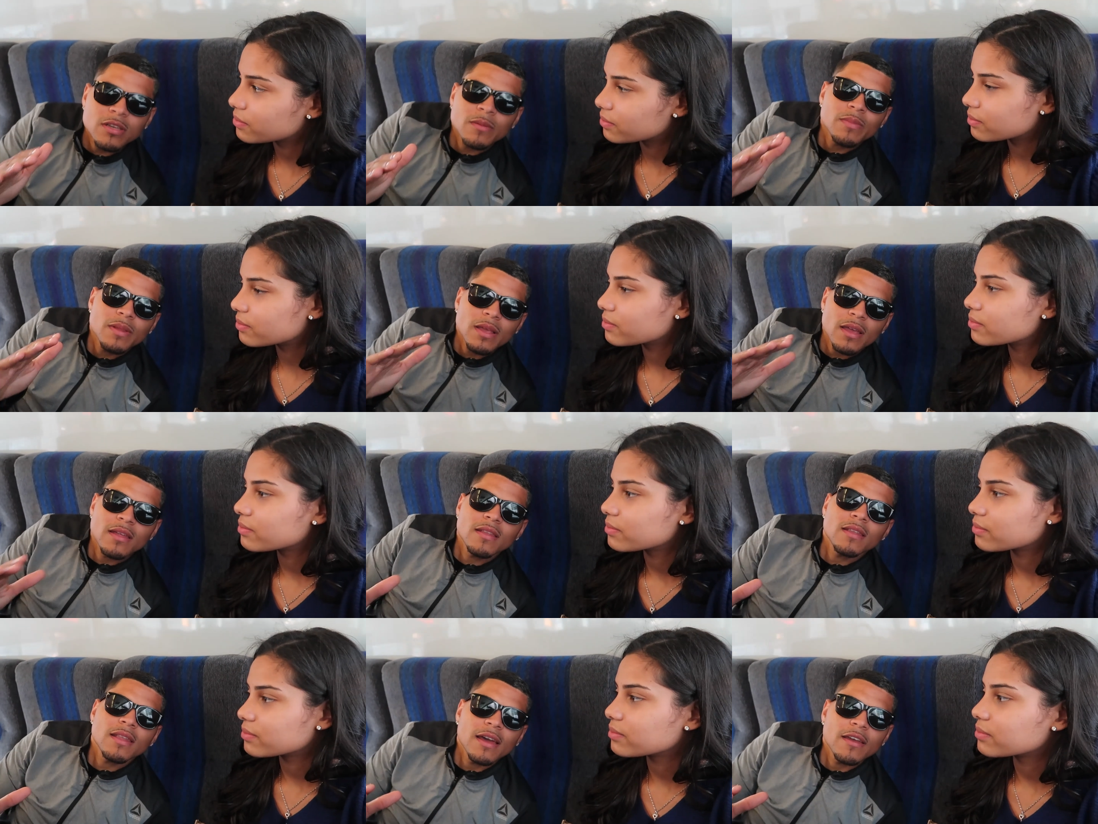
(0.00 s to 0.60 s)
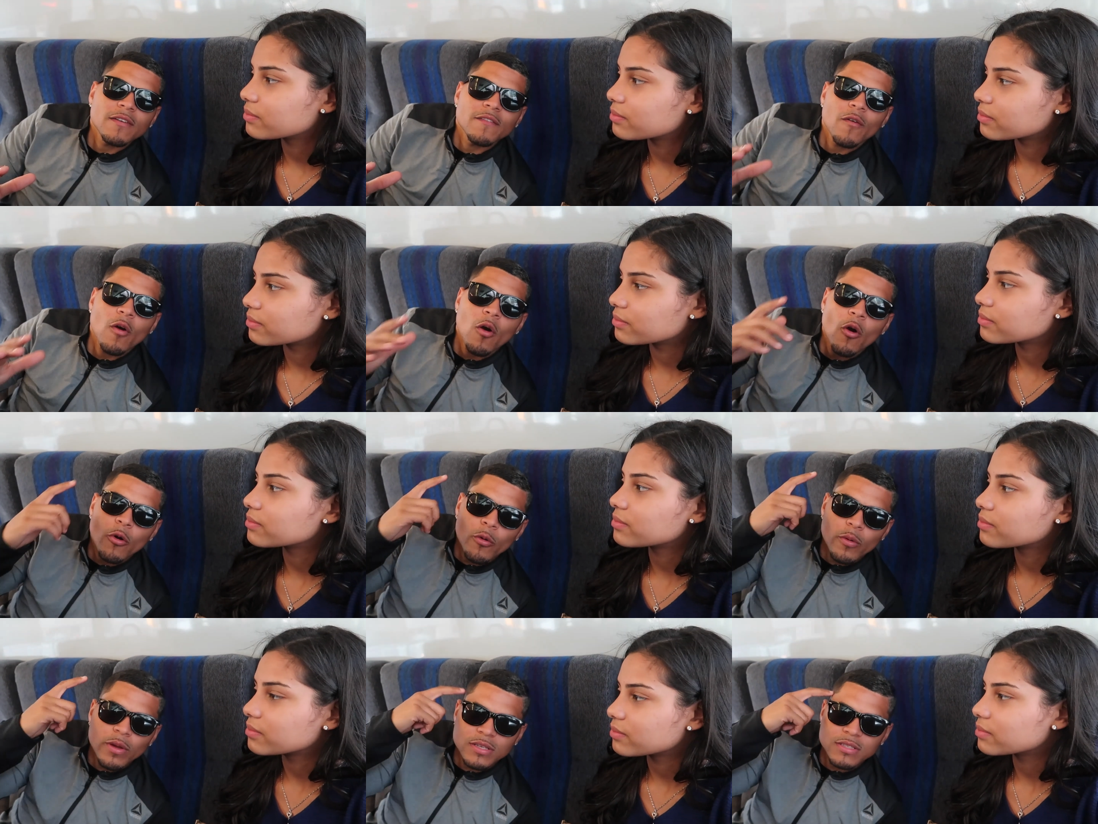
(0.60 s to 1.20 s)
Speaker 1: something in life.
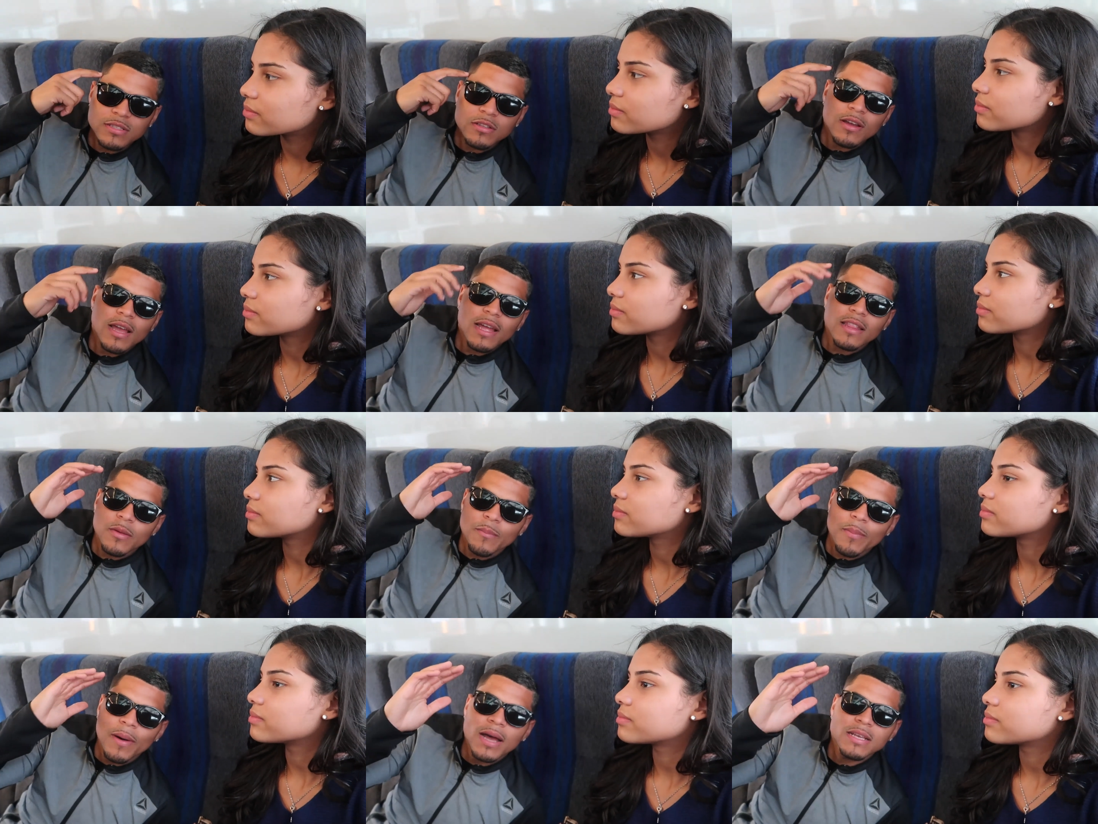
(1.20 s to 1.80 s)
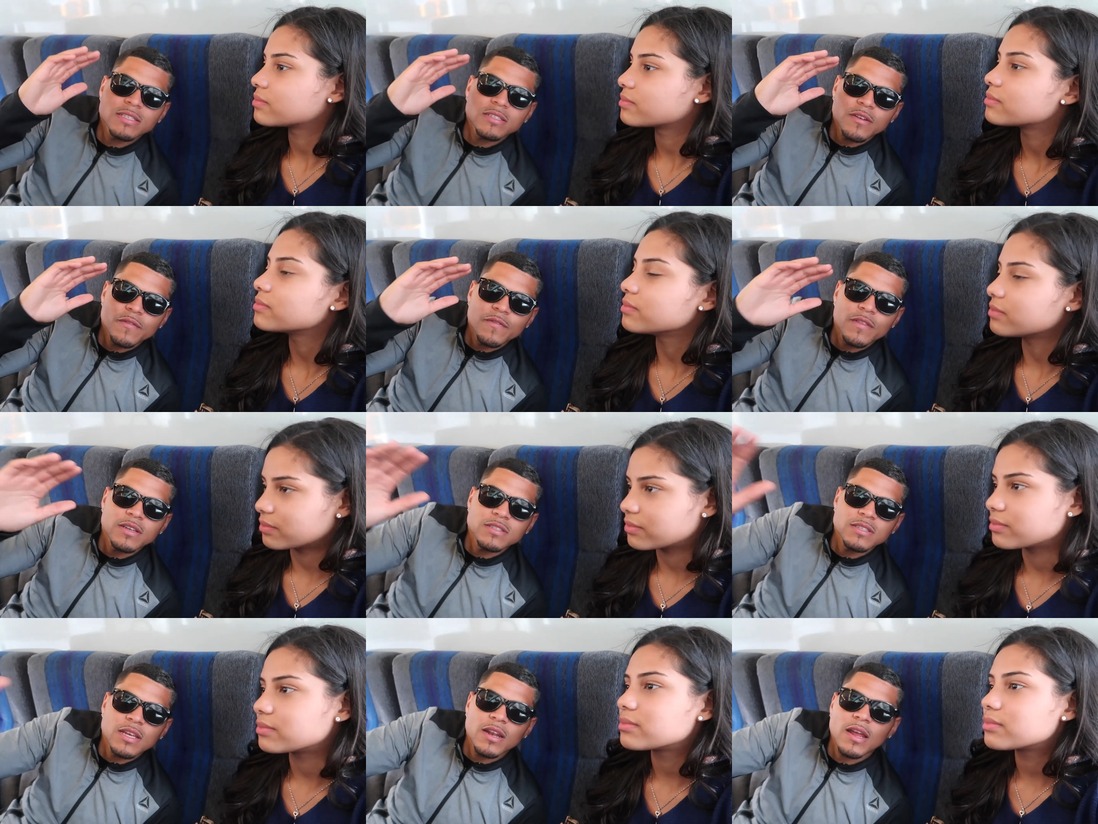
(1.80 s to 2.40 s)
Always look at the
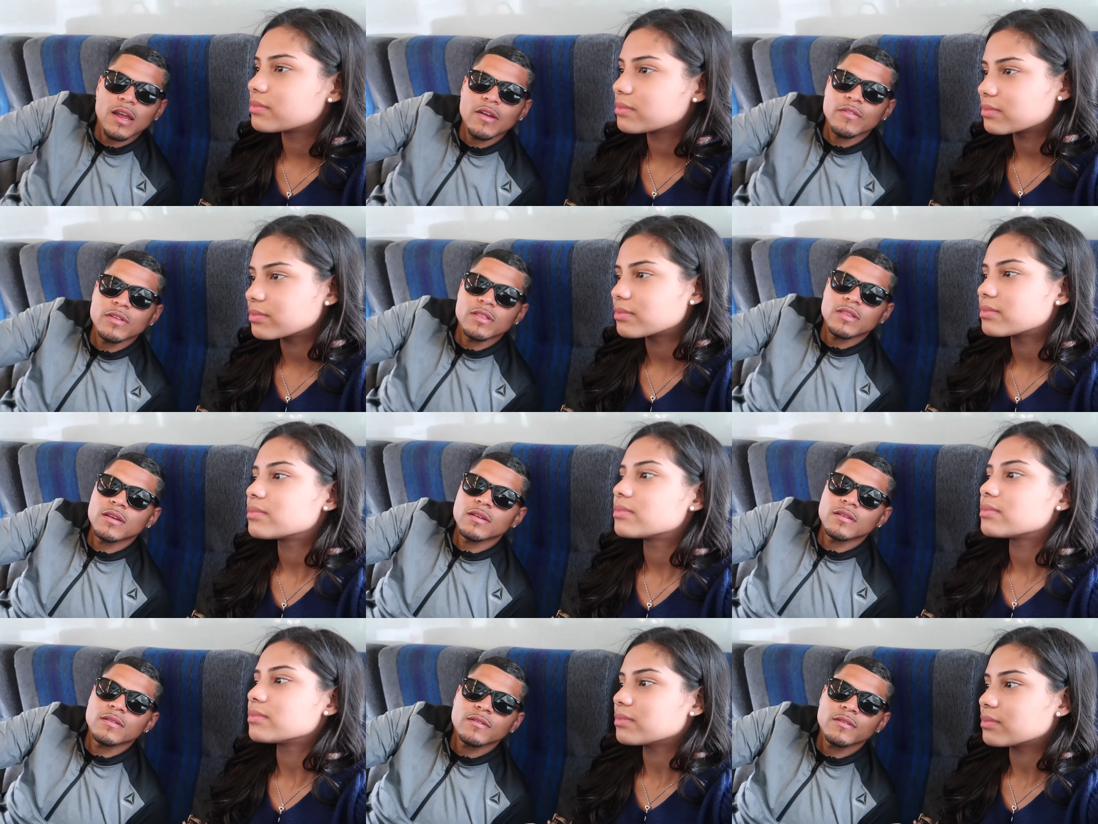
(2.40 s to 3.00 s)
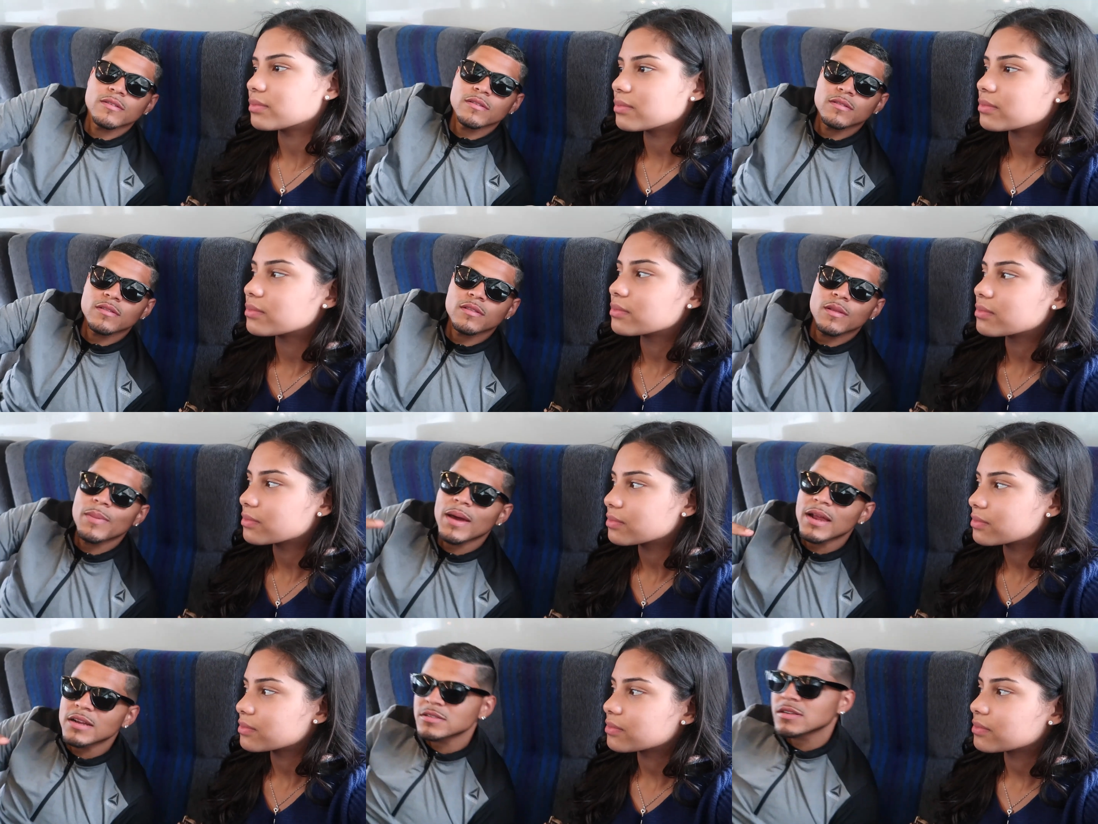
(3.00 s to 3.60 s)
positive things out of everything.
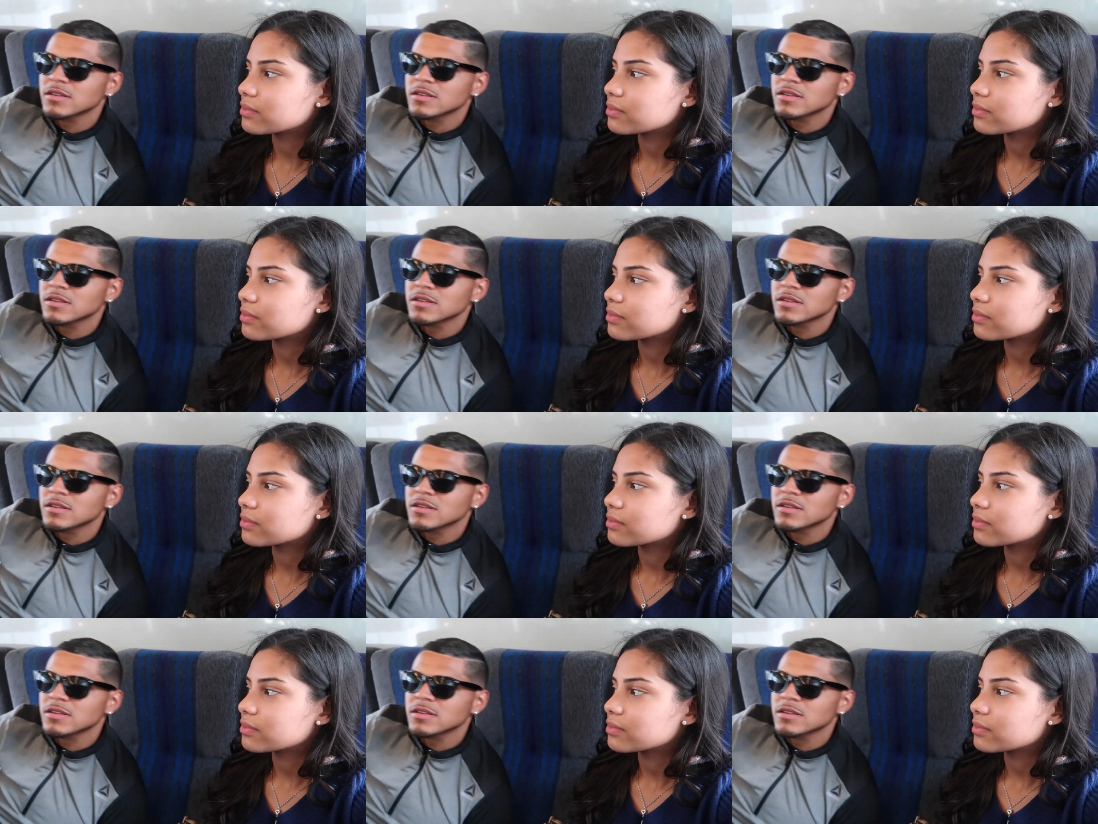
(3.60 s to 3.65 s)
That